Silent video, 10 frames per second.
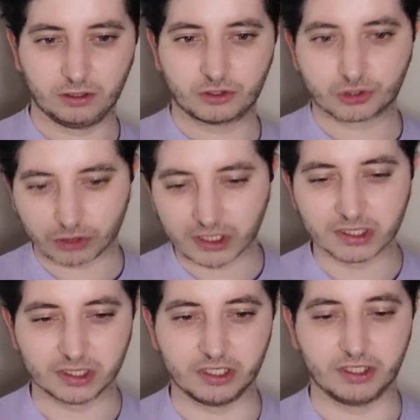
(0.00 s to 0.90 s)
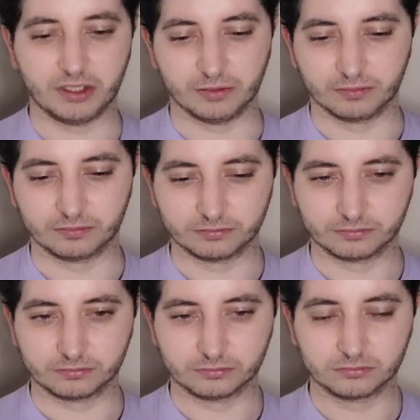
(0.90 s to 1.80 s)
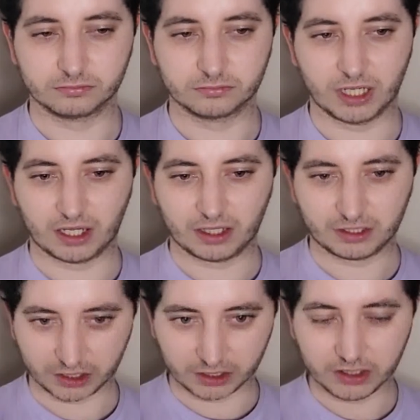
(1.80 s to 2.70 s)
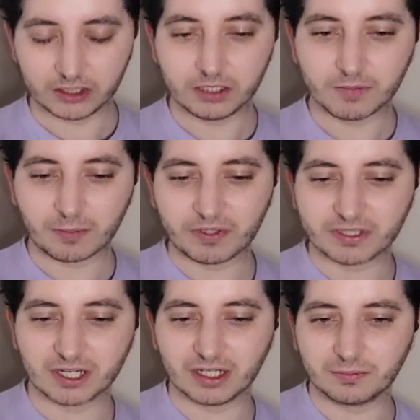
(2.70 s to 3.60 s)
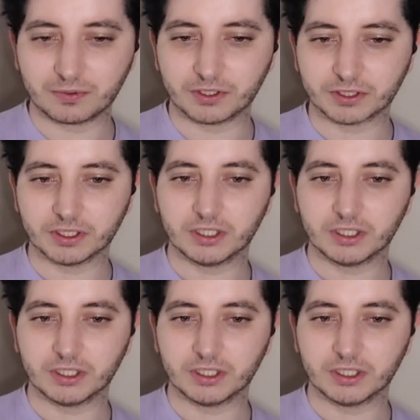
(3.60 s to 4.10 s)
Trust in him. Yeah, he may be sad, but